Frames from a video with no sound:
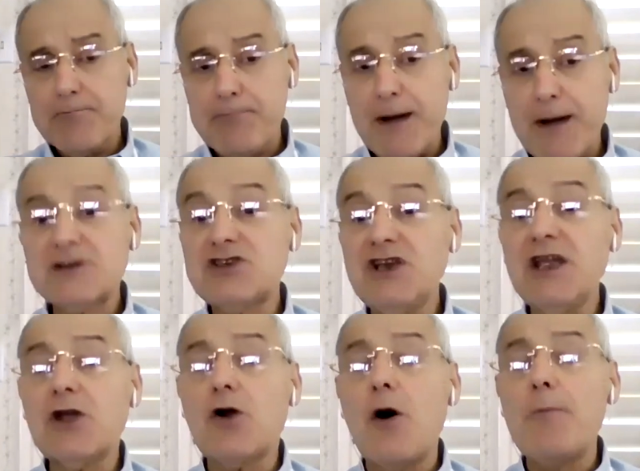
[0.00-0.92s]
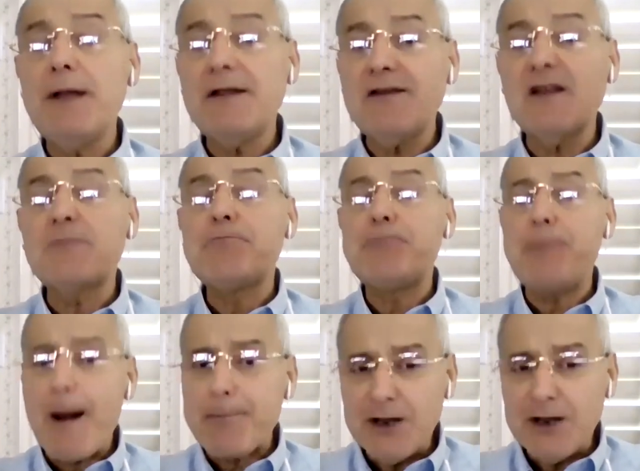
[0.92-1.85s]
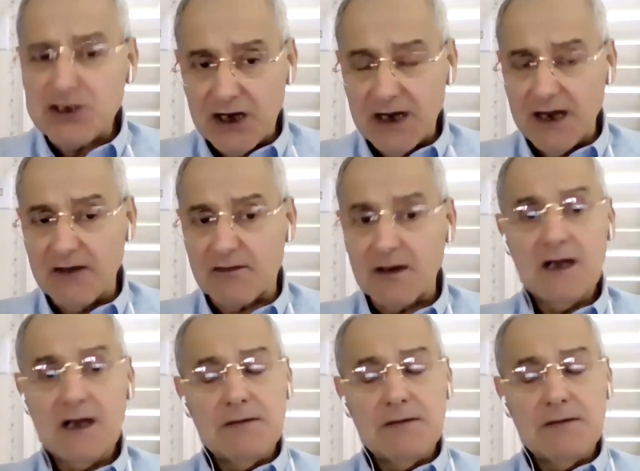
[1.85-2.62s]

but she completed publishing it,